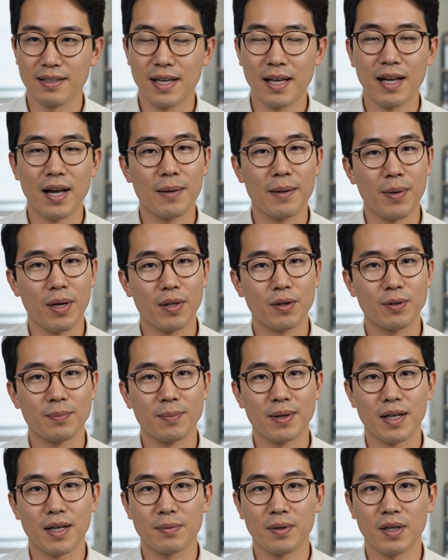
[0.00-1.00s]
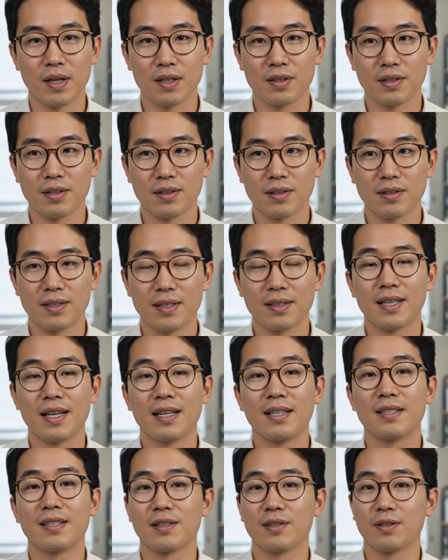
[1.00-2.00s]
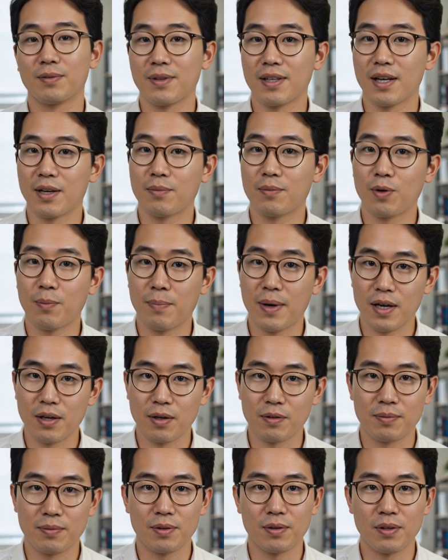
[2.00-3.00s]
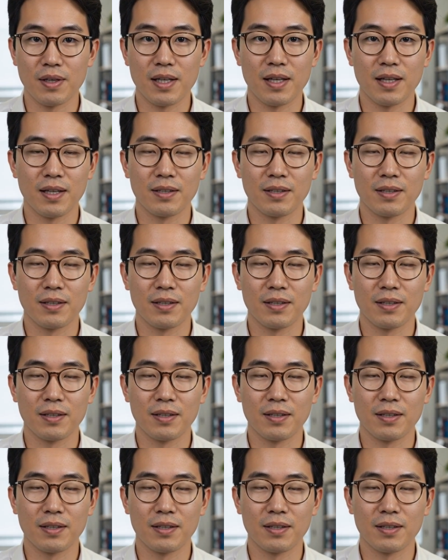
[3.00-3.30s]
AI models become larger and data centers become more powerful,